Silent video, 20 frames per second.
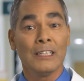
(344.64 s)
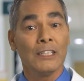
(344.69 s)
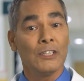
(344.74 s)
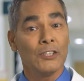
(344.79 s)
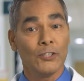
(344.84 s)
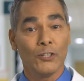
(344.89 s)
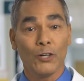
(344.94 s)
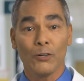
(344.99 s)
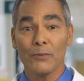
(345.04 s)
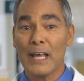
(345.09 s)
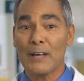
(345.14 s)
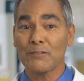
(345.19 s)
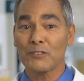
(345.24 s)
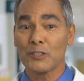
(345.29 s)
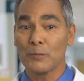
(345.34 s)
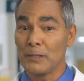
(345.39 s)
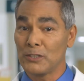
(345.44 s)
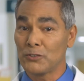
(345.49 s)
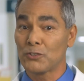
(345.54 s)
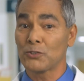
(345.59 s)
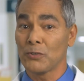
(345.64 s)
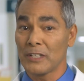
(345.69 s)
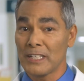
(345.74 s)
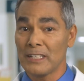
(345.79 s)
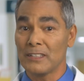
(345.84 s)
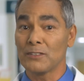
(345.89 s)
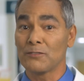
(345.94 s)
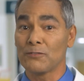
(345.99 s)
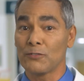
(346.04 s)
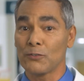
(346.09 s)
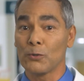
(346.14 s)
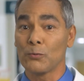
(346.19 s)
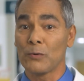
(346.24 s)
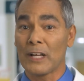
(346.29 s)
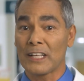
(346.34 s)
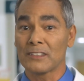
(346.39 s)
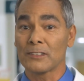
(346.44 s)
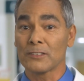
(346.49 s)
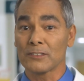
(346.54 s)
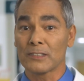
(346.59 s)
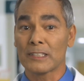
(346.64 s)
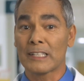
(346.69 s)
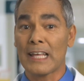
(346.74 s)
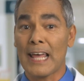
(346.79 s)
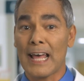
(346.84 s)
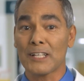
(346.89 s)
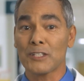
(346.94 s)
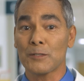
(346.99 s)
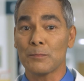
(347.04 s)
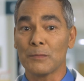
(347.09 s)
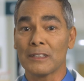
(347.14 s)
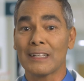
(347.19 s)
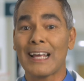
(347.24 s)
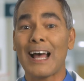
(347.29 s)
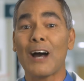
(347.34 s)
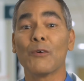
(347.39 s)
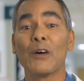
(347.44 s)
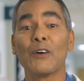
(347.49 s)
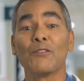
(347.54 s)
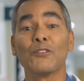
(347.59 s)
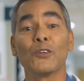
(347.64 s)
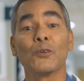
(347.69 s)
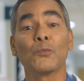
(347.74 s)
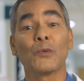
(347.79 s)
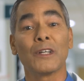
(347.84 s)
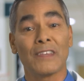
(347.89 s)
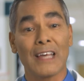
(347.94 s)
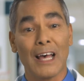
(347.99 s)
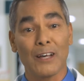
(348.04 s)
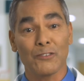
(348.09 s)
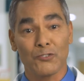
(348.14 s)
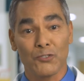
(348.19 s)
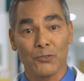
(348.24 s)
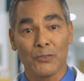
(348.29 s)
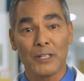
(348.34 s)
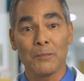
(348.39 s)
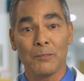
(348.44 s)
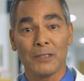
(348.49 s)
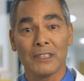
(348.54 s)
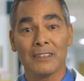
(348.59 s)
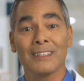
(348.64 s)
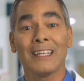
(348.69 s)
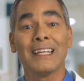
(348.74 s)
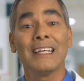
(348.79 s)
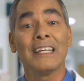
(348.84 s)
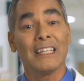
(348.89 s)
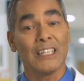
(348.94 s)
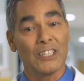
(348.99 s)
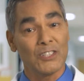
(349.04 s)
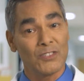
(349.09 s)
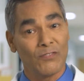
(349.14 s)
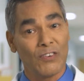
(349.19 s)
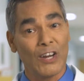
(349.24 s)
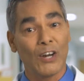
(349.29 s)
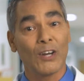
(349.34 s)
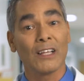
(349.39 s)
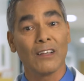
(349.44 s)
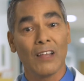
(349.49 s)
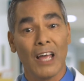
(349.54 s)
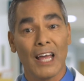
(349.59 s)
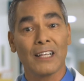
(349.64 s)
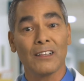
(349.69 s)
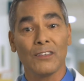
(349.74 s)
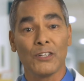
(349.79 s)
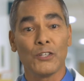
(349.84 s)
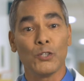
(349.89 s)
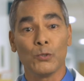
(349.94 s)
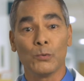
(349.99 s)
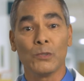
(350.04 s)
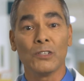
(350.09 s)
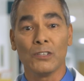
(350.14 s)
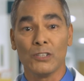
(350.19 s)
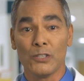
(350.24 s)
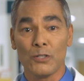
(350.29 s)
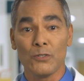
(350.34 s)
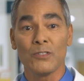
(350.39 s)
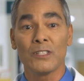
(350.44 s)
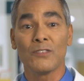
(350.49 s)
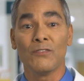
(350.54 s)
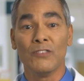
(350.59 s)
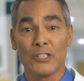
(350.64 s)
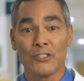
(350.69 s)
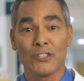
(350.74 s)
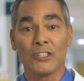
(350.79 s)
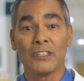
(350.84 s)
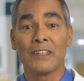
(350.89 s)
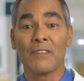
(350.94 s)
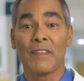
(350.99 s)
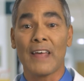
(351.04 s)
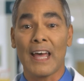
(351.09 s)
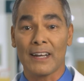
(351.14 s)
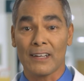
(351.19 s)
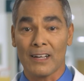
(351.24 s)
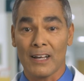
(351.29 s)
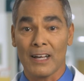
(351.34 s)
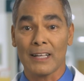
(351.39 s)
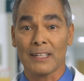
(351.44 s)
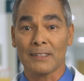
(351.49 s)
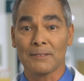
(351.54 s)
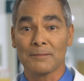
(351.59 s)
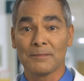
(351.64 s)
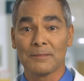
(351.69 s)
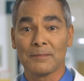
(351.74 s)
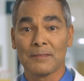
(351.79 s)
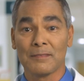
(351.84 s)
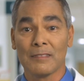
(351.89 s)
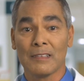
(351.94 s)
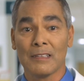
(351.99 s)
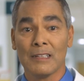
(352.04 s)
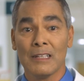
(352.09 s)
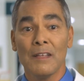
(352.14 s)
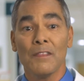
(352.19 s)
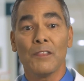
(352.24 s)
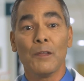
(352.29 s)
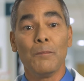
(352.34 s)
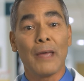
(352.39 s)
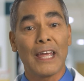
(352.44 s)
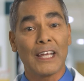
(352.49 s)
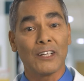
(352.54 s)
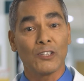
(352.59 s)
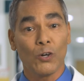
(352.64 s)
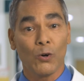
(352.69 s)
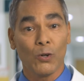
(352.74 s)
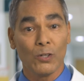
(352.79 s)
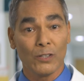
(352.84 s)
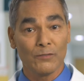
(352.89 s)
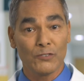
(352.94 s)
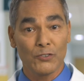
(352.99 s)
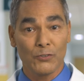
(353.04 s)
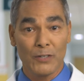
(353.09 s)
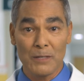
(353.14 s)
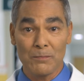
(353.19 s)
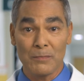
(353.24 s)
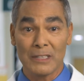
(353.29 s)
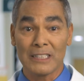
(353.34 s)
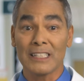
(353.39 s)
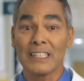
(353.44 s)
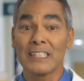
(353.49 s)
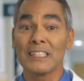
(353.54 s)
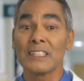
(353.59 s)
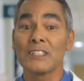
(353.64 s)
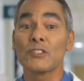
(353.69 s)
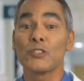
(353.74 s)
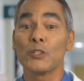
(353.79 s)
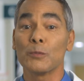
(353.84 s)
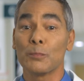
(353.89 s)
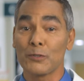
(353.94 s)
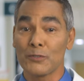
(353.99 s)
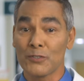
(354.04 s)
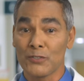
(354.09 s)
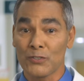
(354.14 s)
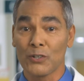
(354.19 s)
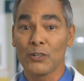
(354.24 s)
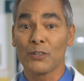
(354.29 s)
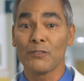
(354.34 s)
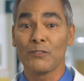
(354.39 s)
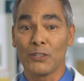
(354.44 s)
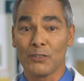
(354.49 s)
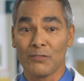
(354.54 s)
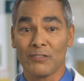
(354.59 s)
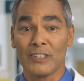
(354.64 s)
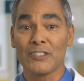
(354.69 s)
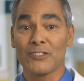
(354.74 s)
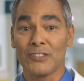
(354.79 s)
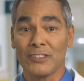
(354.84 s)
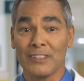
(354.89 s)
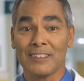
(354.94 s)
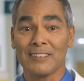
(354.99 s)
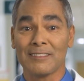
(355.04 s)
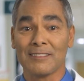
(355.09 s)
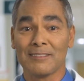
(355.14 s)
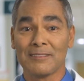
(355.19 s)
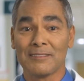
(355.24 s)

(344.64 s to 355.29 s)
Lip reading: You don't have to be treated for retinal detachment. However, without treatment, it is very likely you will lose vision in that eye. The main goal of treatment is to preserve your vision.